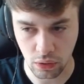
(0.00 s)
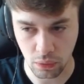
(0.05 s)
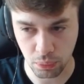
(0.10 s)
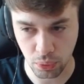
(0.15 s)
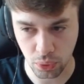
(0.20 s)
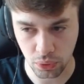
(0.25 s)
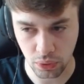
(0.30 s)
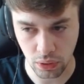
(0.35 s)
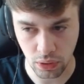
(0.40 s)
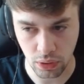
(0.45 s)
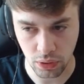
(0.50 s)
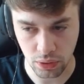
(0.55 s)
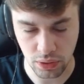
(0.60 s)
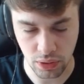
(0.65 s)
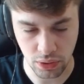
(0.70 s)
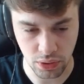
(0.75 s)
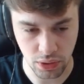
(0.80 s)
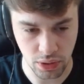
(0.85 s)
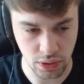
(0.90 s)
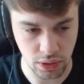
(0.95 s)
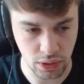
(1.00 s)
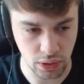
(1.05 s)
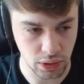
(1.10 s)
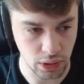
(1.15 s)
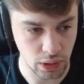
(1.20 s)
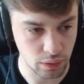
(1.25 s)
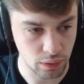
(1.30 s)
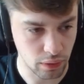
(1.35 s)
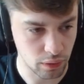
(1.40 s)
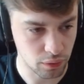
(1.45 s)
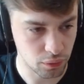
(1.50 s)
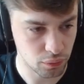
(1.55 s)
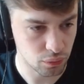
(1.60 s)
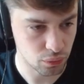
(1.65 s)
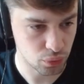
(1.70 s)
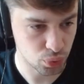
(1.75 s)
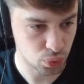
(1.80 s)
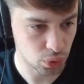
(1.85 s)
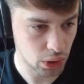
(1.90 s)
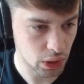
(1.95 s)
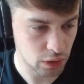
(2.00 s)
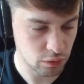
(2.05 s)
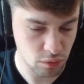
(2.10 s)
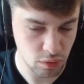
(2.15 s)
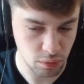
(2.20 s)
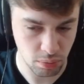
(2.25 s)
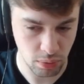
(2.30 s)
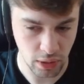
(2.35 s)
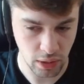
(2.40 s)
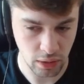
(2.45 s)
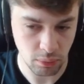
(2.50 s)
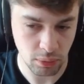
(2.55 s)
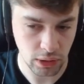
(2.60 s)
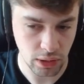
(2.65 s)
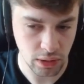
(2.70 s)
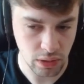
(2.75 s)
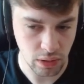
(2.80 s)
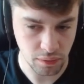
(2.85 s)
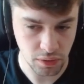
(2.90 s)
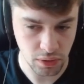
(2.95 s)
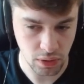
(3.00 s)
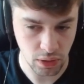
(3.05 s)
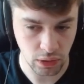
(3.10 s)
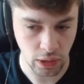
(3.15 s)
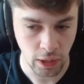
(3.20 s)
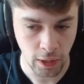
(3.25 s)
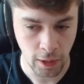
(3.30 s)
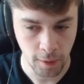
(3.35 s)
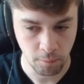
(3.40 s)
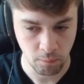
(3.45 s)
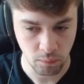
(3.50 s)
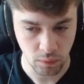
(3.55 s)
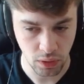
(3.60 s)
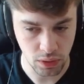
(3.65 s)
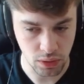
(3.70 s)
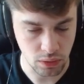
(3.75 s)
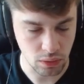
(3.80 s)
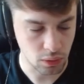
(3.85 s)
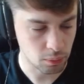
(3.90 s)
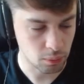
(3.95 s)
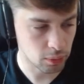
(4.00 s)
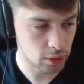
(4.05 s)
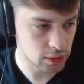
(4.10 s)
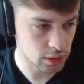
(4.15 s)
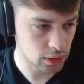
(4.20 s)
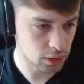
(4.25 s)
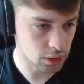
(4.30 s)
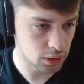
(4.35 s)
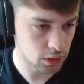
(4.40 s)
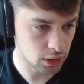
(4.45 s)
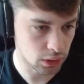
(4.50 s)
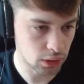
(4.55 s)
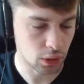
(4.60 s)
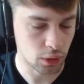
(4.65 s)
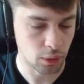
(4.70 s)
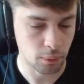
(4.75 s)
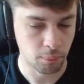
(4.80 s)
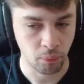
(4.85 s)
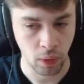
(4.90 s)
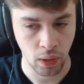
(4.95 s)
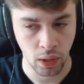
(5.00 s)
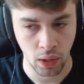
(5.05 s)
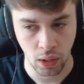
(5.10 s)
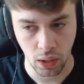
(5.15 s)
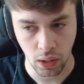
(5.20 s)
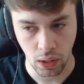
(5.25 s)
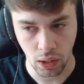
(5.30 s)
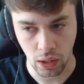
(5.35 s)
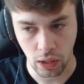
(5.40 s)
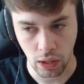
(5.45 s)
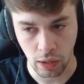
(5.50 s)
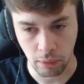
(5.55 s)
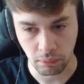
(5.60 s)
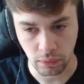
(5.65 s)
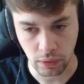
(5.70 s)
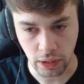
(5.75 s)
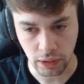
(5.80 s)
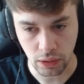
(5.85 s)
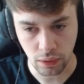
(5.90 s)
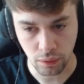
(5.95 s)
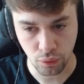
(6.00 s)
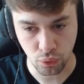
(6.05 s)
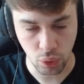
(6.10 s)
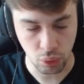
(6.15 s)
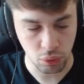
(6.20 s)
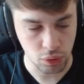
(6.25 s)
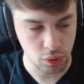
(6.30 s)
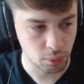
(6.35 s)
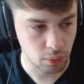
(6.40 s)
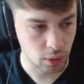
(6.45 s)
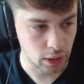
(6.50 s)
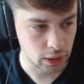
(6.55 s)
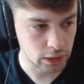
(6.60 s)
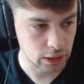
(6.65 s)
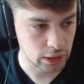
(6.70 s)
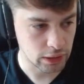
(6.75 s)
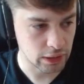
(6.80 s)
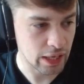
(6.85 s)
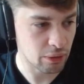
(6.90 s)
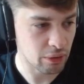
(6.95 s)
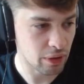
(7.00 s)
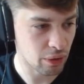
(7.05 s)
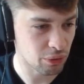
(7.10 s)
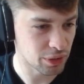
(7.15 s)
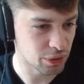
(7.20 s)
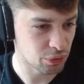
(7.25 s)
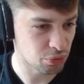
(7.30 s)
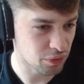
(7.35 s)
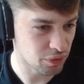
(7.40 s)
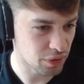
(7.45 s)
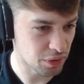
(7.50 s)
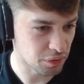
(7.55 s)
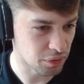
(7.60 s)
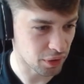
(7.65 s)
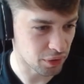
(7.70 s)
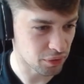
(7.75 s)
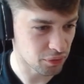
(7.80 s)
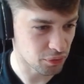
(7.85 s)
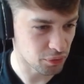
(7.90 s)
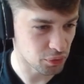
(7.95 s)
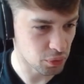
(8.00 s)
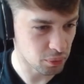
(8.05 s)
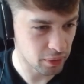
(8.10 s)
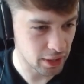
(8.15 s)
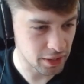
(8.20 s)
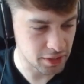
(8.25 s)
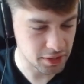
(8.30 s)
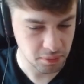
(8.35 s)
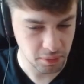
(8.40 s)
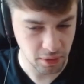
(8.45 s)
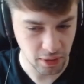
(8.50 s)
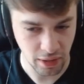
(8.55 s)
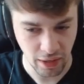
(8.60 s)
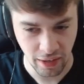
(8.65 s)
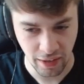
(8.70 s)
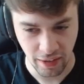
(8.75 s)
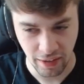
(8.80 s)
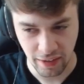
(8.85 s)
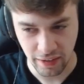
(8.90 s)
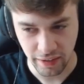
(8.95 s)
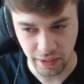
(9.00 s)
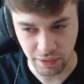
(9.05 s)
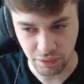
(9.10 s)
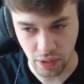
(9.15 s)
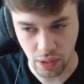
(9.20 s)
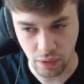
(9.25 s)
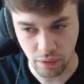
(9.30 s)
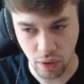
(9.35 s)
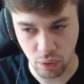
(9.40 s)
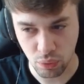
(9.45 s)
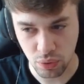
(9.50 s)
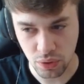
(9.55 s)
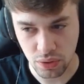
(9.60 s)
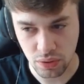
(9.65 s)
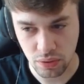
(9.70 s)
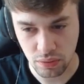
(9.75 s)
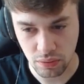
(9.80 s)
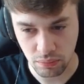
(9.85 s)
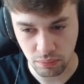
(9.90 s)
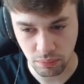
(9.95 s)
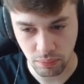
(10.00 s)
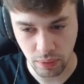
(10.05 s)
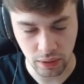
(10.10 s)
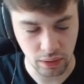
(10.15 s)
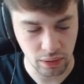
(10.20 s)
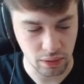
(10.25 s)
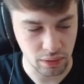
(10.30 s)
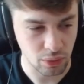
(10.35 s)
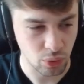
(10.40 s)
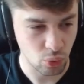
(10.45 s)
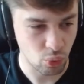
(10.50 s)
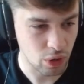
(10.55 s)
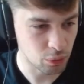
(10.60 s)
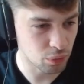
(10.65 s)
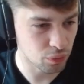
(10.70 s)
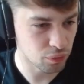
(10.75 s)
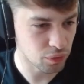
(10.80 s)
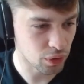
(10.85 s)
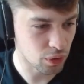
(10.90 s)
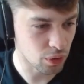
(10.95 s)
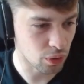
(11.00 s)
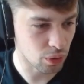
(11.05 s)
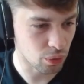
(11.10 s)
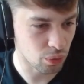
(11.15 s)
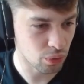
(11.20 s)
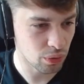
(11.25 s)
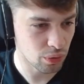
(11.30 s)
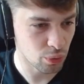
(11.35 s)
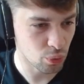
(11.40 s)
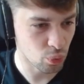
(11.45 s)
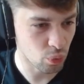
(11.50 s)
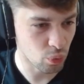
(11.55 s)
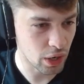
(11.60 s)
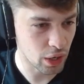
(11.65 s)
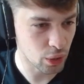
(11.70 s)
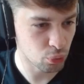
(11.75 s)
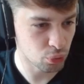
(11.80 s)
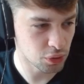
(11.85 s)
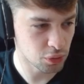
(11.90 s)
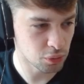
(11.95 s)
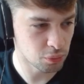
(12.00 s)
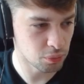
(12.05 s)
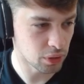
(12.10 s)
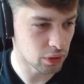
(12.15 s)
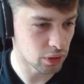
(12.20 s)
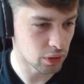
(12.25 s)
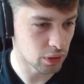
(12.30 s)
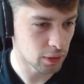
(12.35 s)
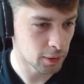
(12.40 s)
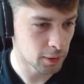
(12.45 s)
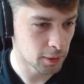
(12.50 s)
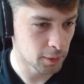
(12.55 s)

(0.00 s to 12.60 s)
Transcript: Computer suggests that e5 should have been played, but as I've said, it's not pleasant either. Knight f3 was played, and now I went with e5. You might ask me, if e5 was but one move ago, why would it be